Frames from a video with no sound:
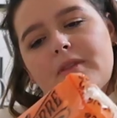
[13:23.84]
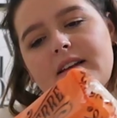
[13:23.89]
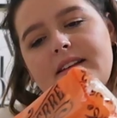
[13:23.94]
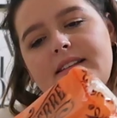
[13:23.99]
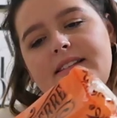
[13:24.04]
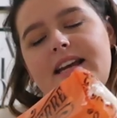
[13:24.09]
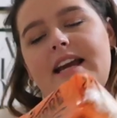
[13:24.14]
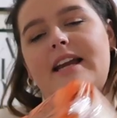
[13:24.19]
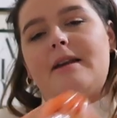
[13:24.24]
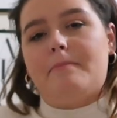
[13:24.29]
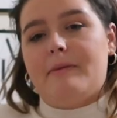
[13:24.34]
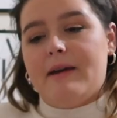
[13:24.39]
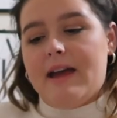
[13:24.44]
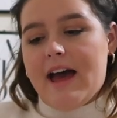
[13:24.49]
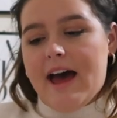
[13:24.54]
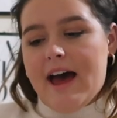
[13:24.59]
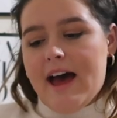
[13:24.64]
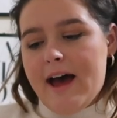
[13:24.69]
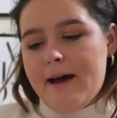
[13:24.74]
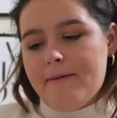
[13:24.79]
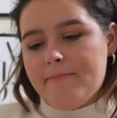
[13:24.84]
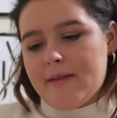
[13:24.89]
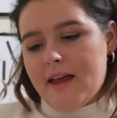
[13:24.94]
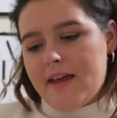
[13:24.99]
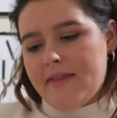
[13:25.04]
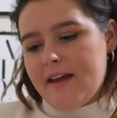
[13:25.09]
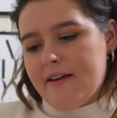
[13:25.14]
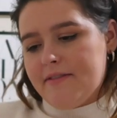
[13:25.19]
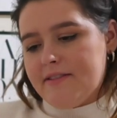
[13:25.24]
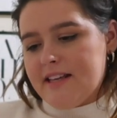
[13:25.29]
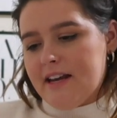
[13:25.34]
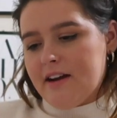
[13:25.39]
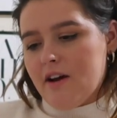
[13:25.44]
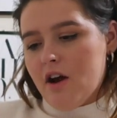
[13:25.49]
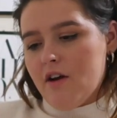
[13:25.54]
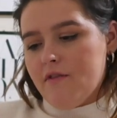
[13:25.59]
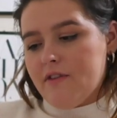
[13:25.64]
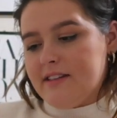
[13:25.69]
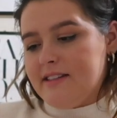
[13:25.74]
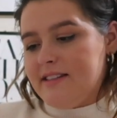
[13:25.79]
St. Pierre, and they've sent
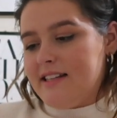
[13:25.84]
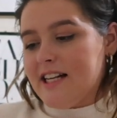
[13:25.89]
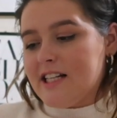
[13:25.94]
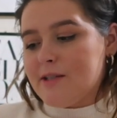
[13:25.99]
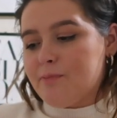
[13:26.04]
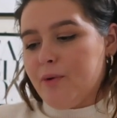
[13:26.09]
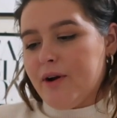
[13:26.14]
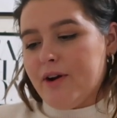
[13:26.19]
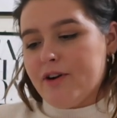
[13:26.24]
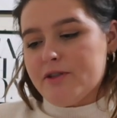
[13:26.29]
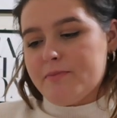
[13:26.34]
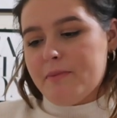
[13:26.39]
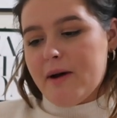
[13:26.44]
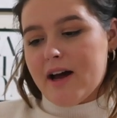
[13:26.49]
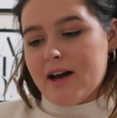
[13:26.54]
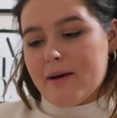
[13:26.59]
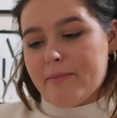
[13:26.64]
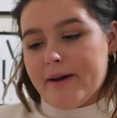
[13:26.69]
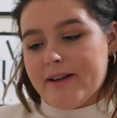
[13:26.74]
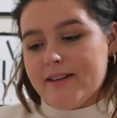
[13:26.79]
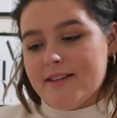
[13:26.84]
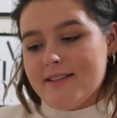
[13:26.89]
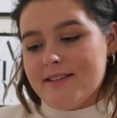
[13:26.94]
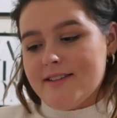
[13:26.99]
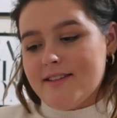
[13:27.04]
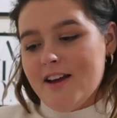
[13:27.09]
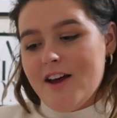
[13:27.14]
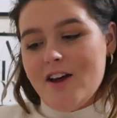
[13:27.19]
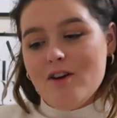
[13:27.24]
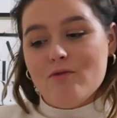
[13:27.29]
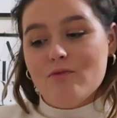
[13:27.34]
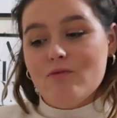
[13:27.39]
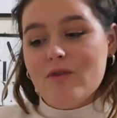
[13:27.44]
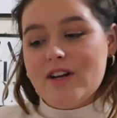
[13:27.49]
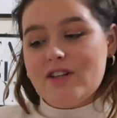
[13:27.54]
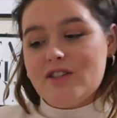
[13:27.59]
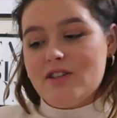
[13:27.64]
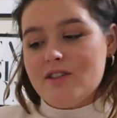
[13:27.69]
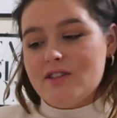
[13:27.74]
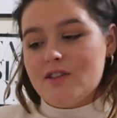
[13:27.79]
over 6 brioche burger buns,
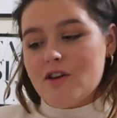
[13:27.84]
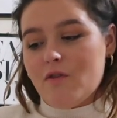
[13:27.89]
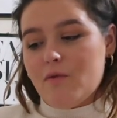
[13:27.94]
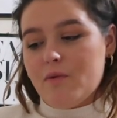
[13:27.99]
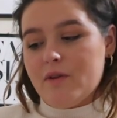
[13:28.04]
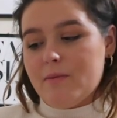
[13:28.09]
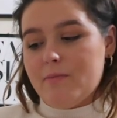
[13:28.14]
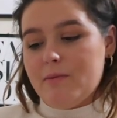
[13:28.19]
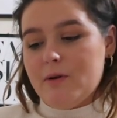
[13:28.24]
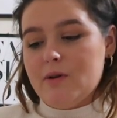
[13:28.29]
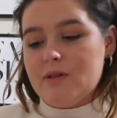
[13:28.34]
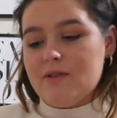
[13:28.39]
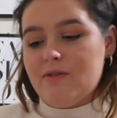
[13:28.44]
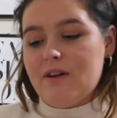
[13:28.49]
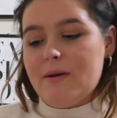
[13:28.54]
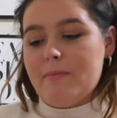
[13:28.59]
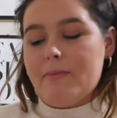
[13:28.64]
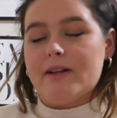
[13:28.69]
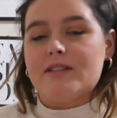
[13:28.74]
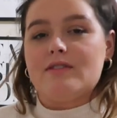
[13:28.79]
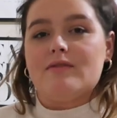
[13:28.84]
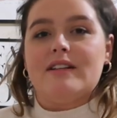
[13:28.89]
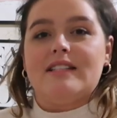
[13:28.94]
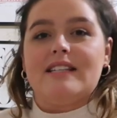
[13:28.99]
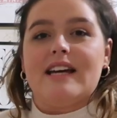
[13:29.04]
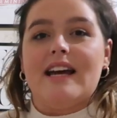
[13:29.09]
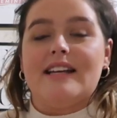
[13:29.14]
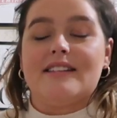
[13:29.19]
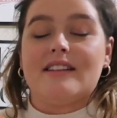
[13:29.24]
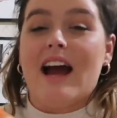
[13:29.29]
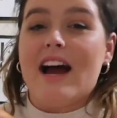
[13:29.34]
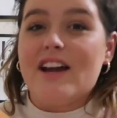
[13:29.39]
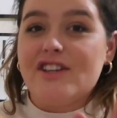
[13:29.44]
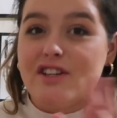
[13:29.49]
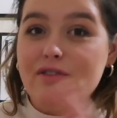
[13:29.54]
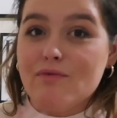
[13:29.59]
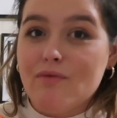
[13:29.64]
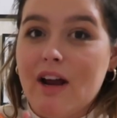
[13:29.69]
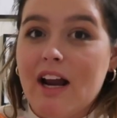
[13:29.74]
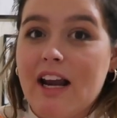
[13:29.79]
rich and soft with a beautifully buttery taste. I
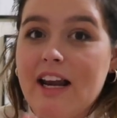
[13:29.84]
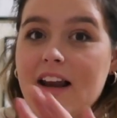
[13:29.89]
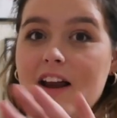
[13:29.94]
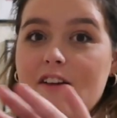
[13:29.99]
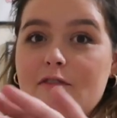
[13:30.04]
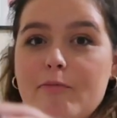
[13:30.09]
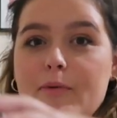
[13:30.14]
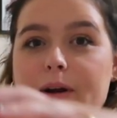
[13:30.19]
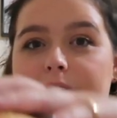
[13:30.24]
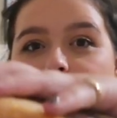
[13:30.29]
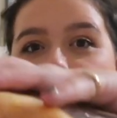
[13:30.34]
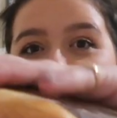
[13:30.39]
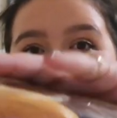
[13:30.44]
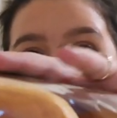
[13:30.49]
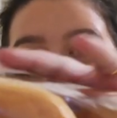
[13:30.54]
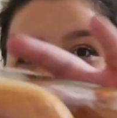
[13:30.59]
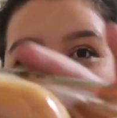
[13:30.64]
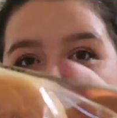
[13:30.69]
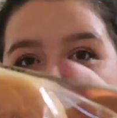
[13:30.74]
actually really love brioche.